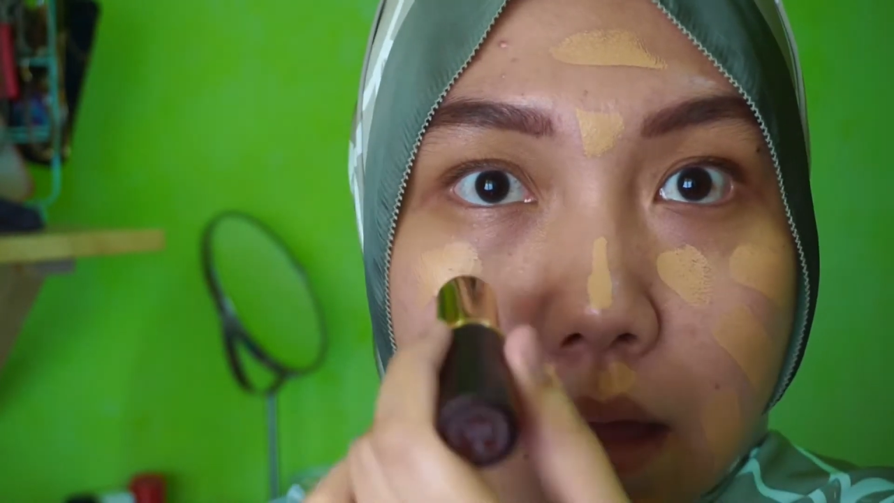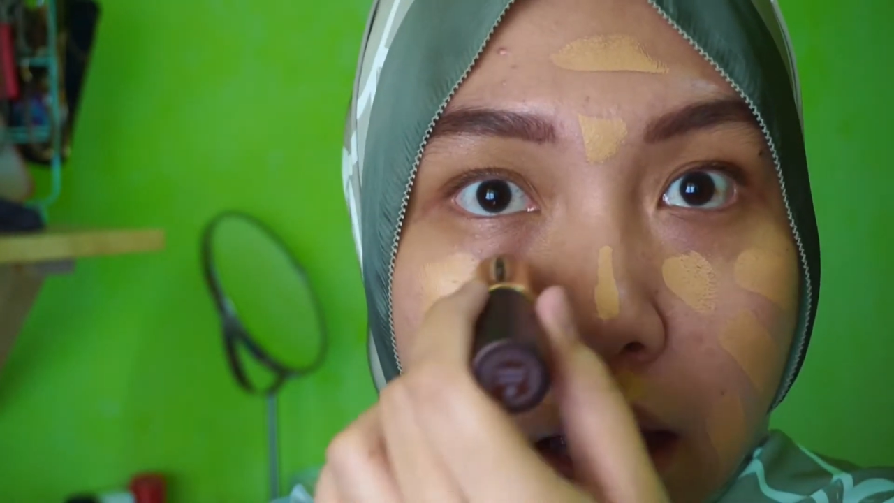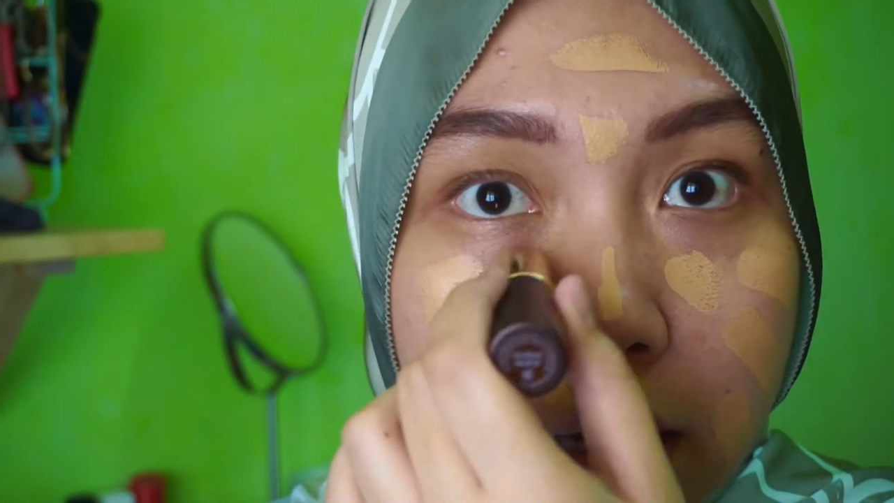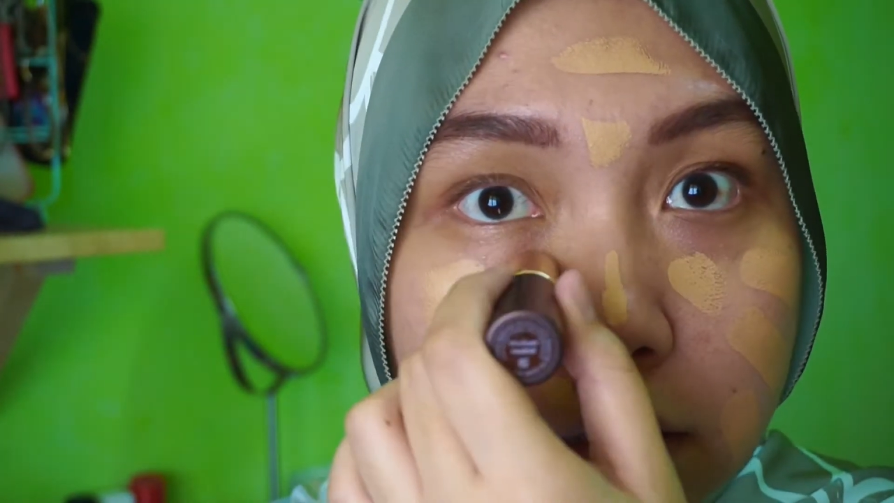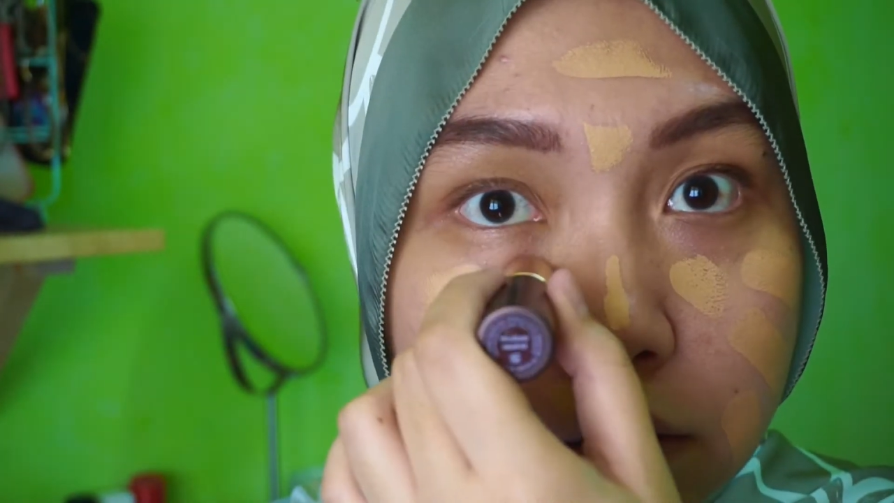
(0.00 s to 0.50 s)

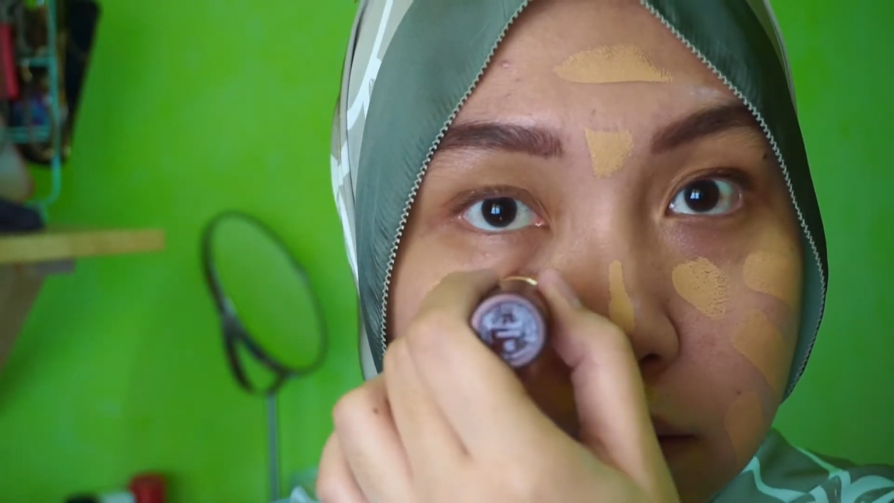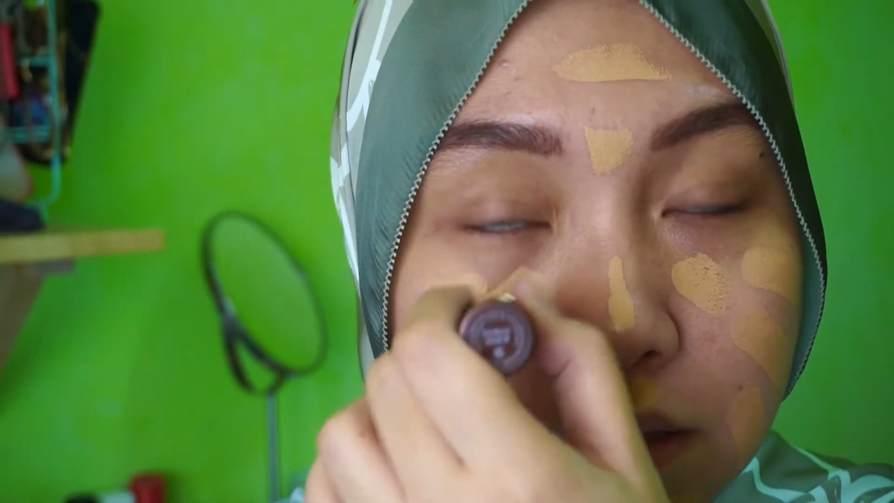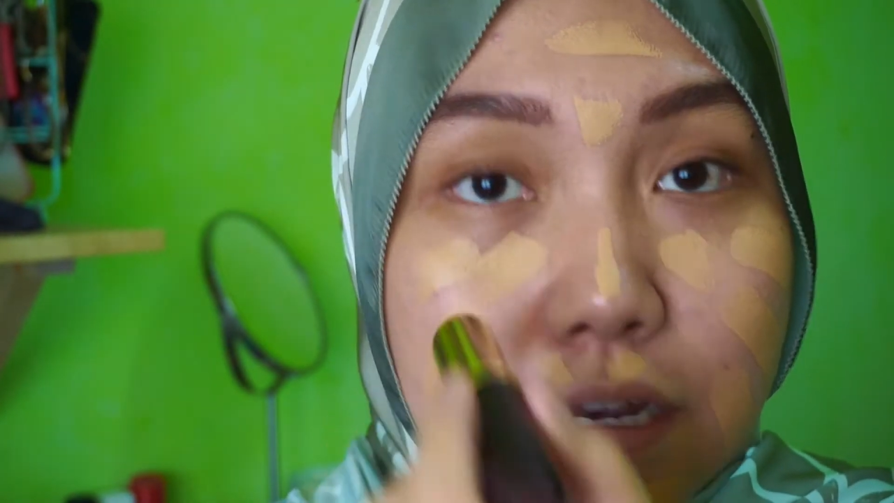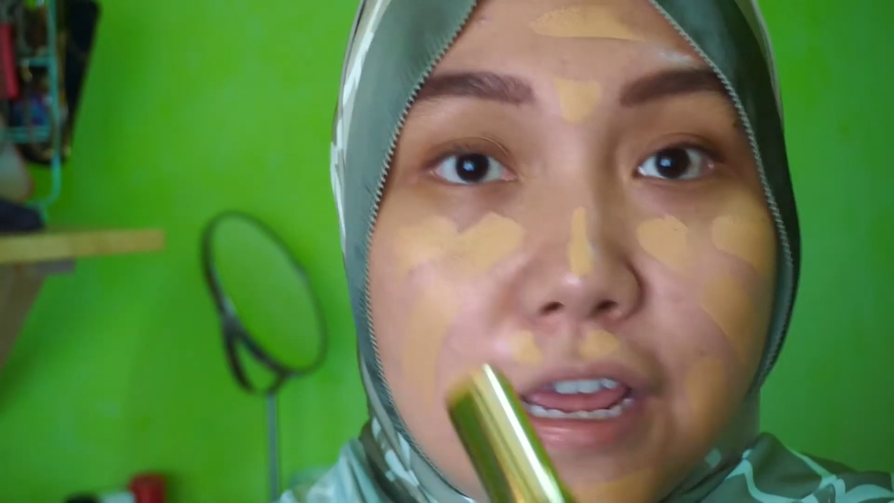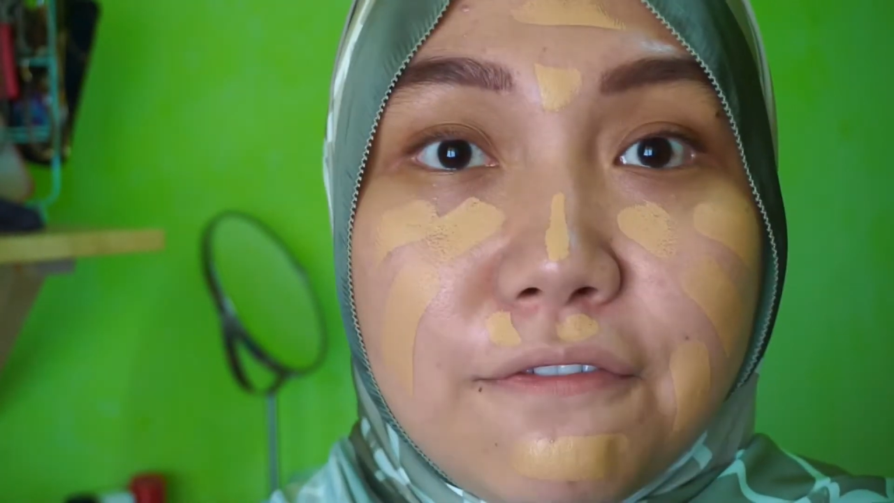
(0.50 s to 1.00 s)
I
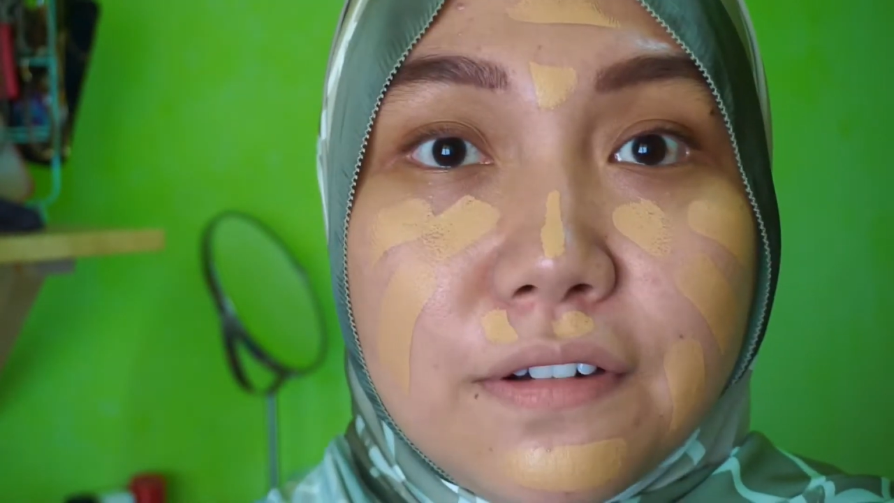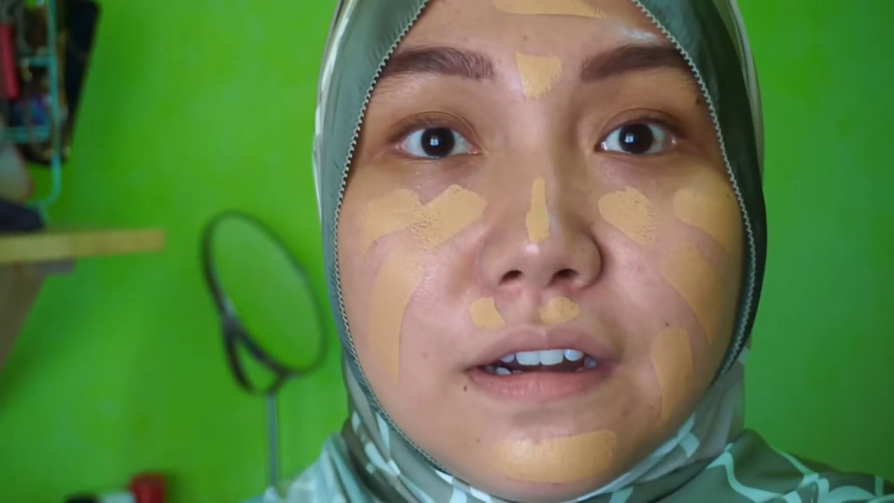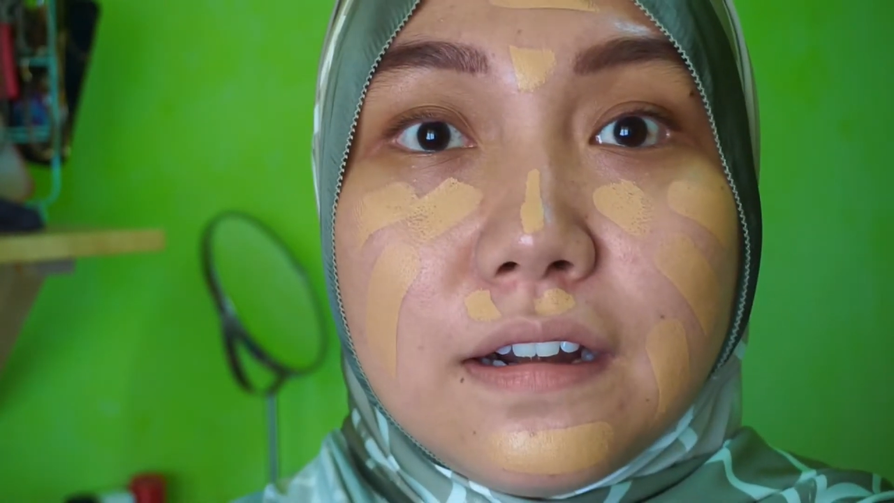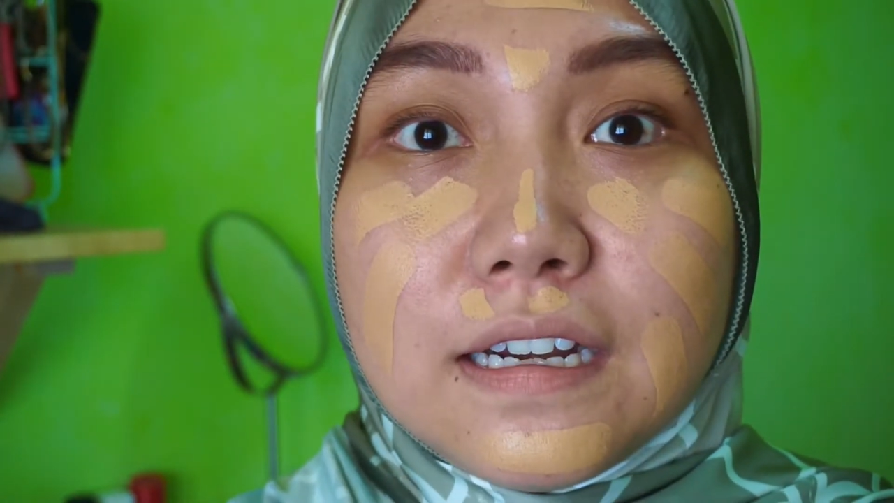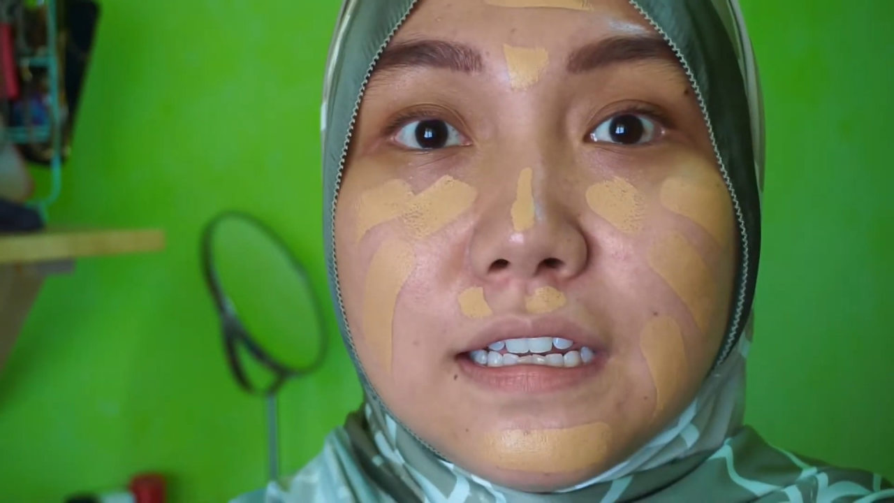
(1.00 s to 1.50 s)

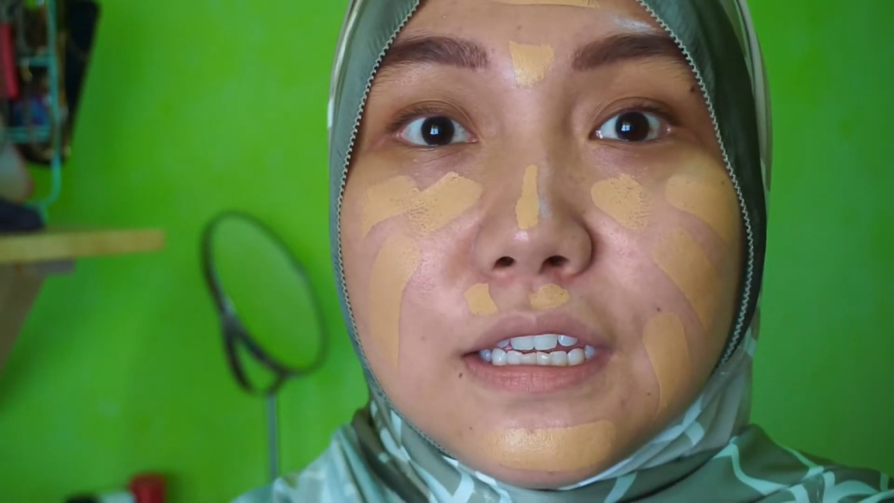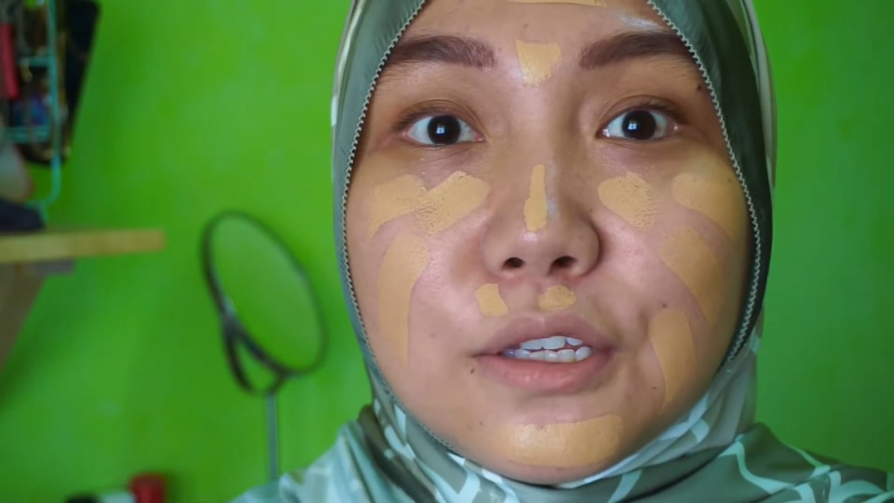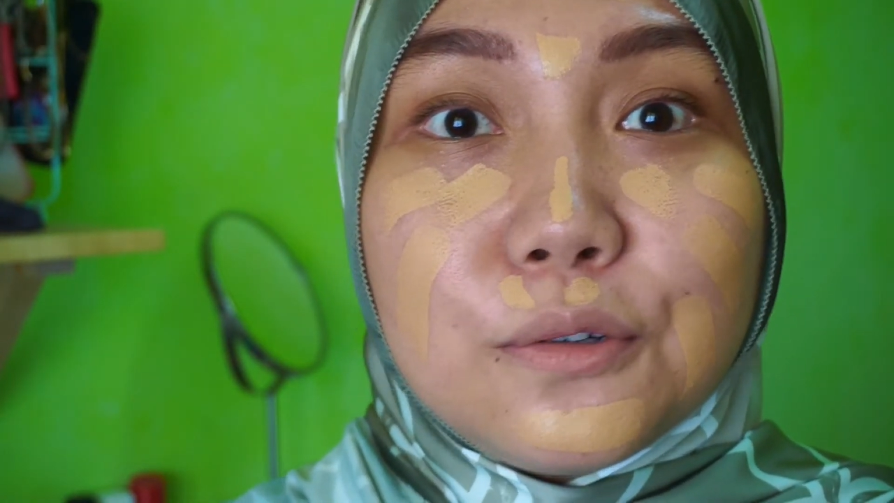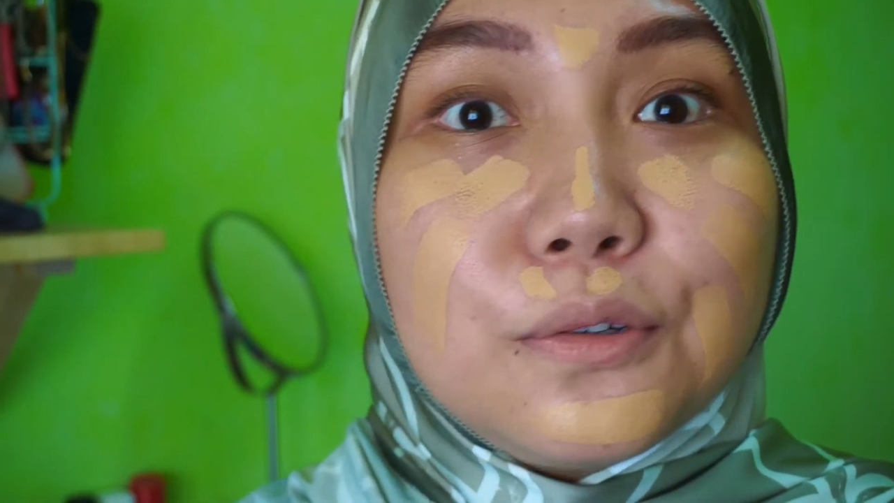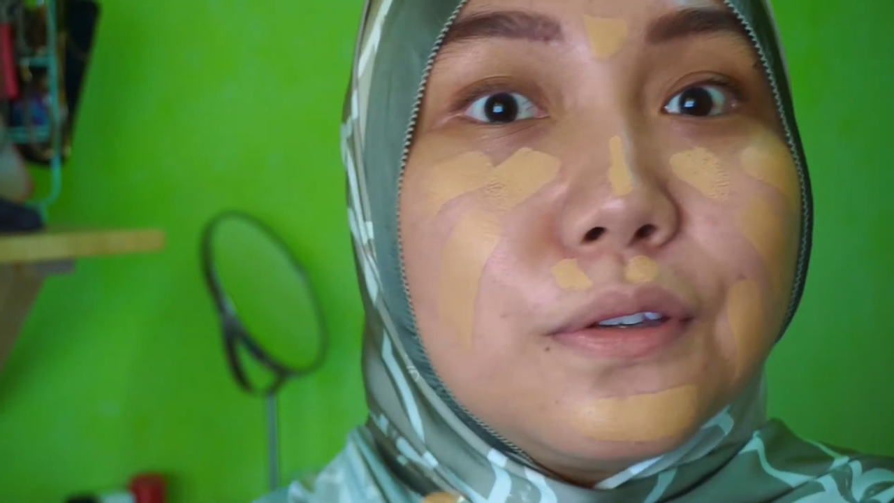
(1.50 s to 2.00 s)
never really
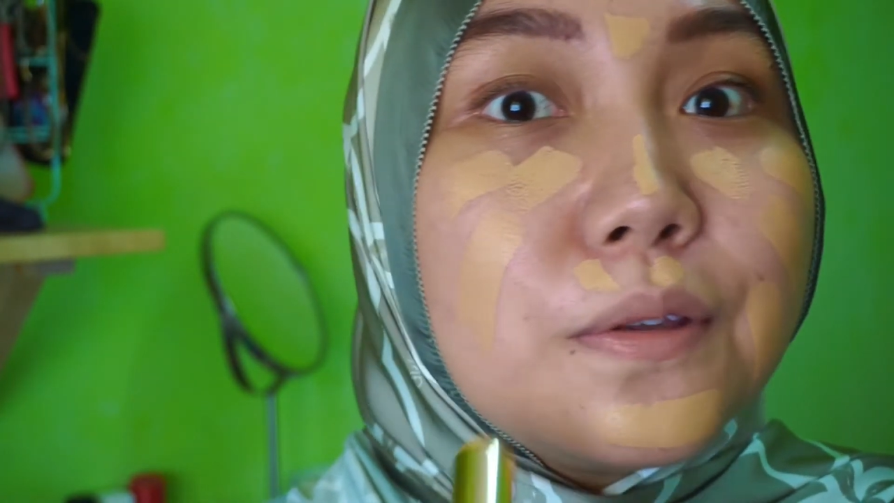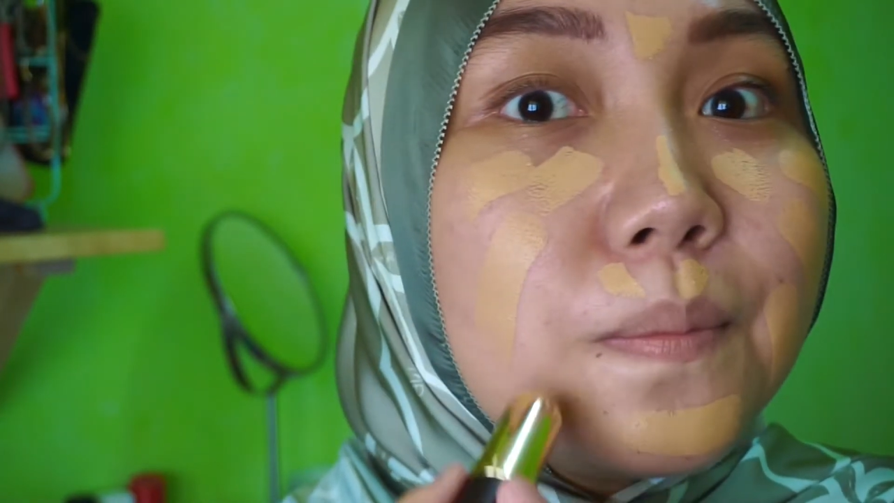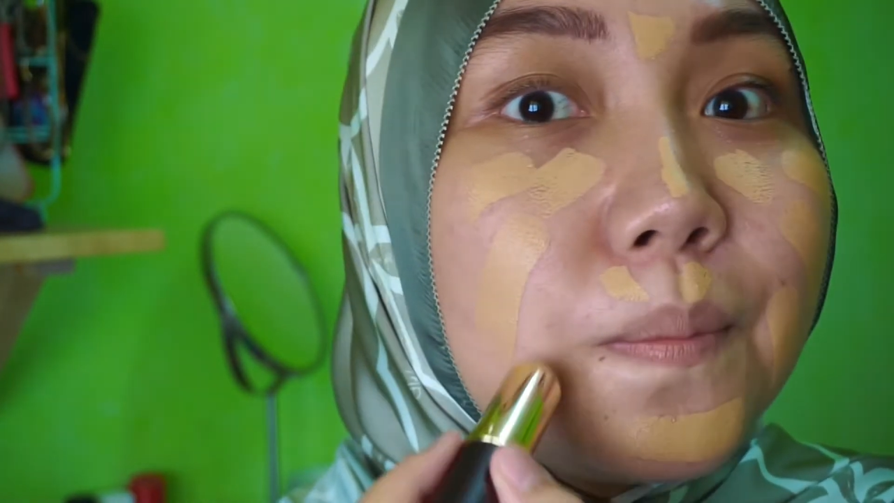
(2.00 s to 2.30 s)
use